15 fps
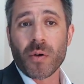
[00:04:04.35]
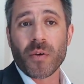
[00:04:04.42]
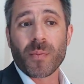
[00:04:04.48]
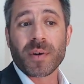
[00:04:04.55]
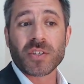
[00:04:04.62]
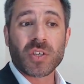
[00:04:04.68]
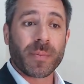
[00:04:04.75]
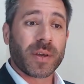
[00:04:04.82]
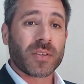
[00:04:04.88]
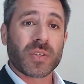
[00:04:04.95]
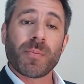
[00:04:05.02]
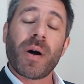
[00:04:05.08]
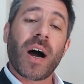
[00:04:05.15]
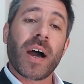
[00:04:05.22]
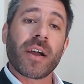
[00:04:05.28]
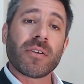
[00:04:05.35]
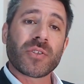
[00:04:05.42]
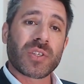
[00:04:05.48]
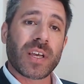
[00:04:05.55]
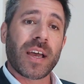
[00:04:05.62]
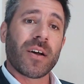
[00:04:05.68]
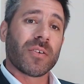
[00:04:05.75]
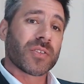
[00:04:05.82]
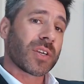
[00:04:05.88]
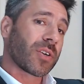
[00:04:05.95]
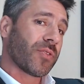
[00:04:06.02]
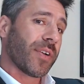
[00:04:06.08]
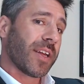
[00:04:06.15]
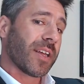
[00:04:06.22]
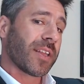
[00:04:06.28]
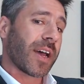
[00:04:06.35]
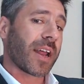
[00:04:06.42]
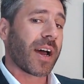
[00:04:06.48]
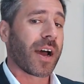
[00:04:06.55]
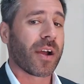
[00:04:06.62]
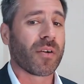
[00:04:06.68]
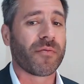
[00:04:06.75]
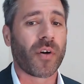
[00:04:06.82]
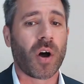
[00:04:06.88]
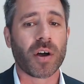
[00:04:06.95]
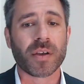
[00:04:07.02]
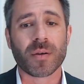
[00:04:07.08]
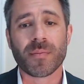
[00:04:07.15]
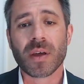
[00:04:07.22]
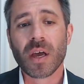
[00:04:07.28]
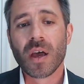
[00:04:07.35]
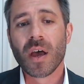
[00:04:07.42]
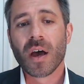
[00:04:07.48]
There must have been some higher sales that created that higher volume.